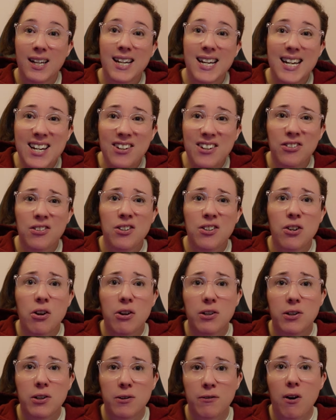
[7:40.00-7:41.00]
is at
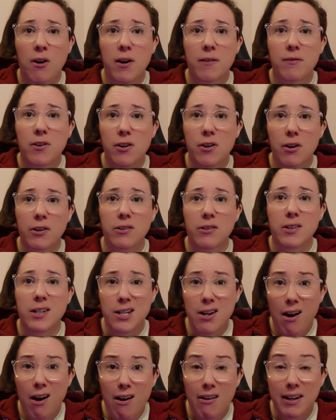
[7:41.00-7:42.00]
95 to
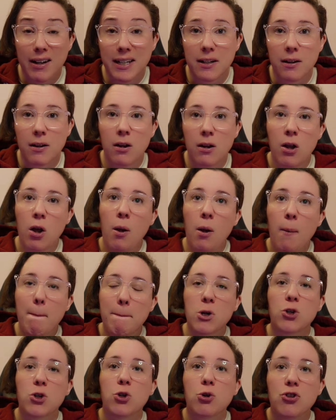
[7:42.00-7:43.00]
99,
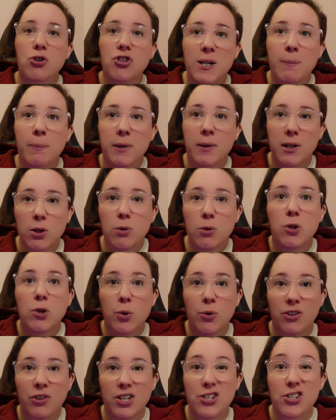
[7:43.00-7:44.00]
but your GPU
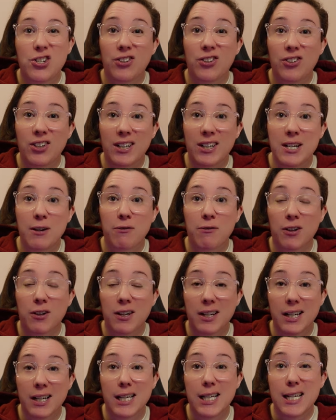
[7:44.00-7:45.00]
usage is
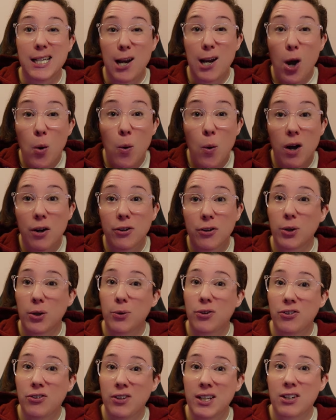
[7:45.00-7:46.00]
significantly lower, so
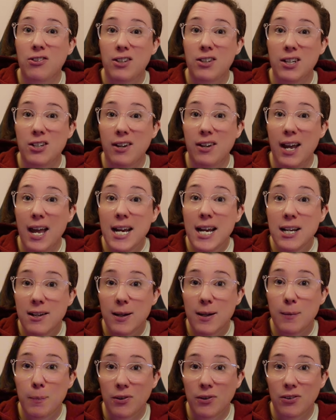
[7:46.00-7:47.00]
60 to
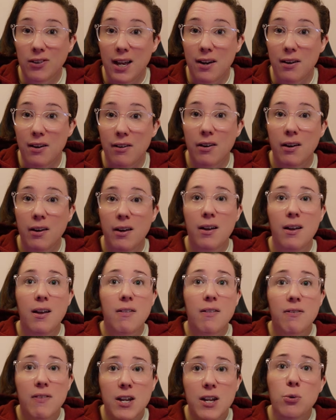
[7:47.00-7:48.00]
80%,
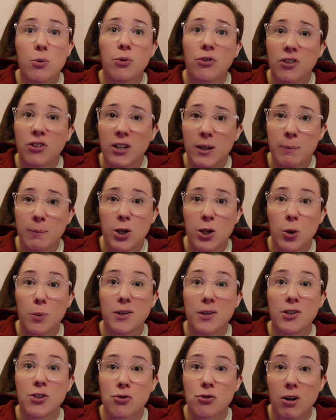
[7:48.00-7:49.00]
then your CPU
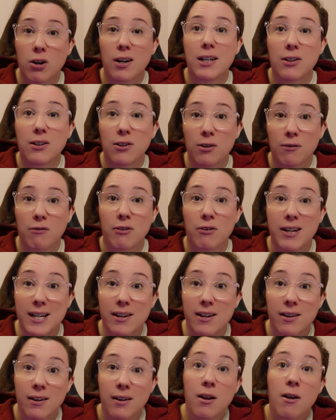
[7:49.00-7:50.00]
is struggling to feed
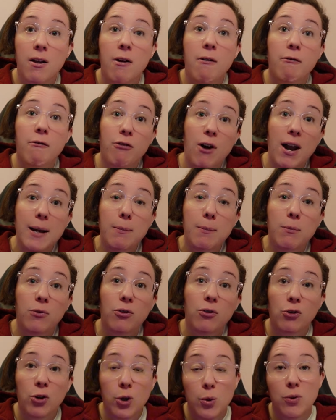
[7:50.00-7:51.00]
frames
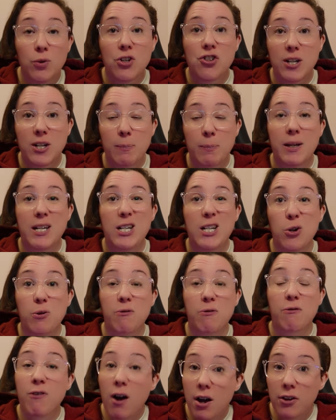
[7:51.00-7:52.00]
to the GPU
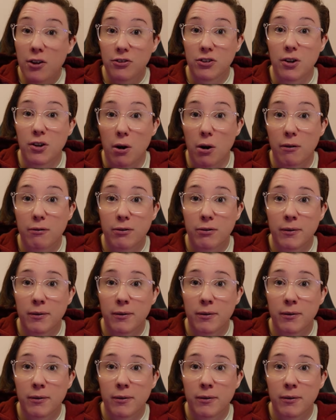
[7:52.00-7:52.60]
fast enough.